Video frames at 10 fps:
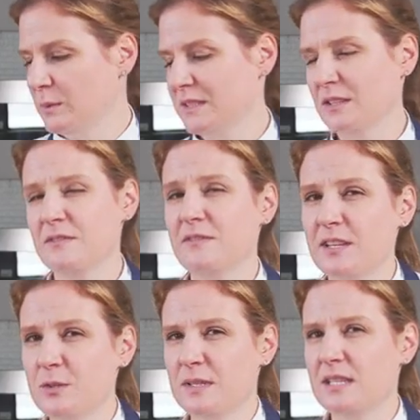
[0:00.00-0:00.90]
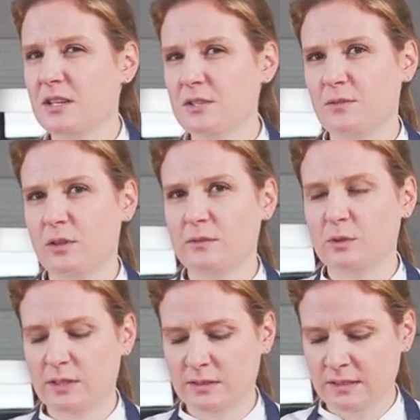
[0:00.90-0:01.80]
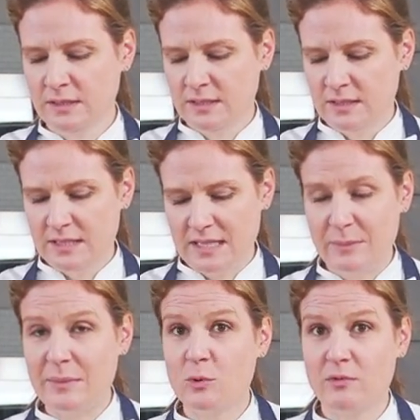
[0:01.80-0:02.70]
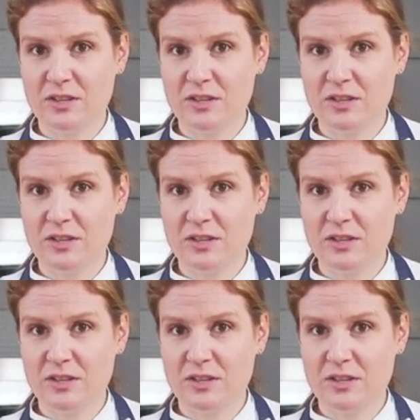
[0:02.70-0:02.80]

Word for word: We're just going to finish with a touch of olive oil to add a bit more